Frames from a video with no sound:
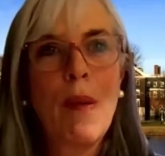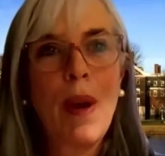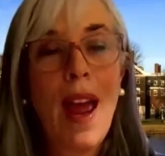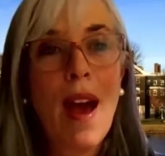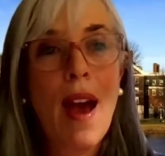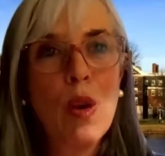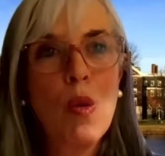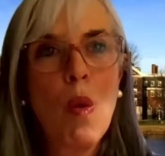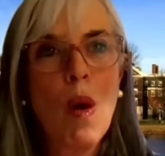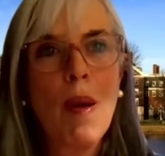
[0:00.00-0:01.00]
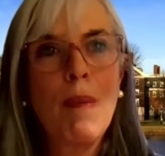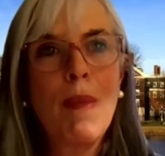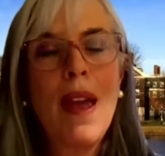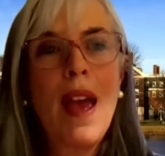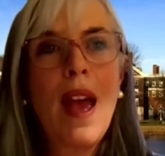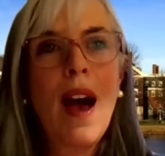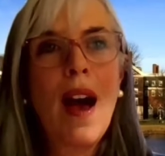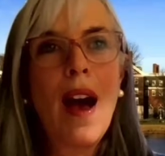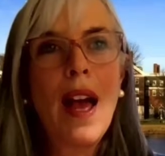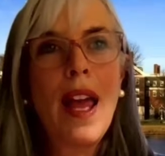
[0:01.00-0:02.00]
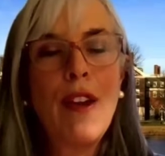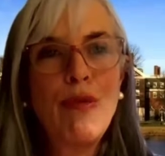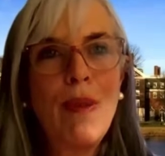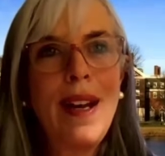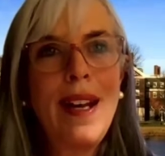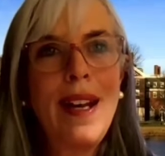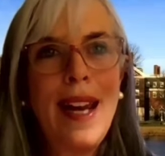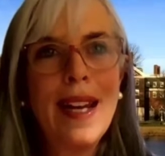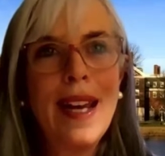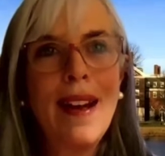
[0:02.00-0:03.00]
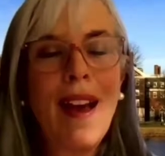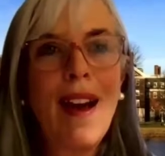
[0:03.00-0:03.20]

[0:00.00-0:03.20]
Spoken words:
that we have a quorum if we need it.